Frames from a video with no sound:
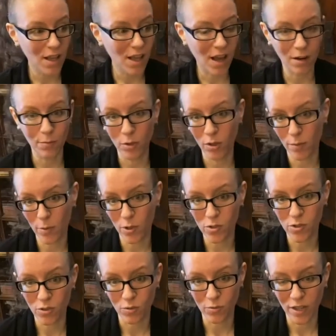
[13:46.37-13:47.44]
how to book a
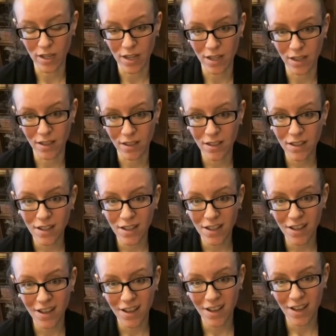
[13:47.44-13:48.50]
personal reading,
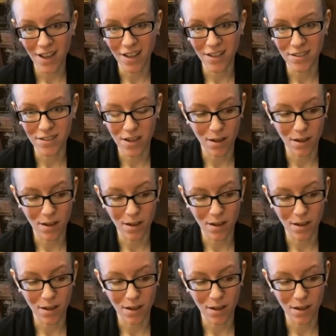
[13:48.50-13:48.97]
and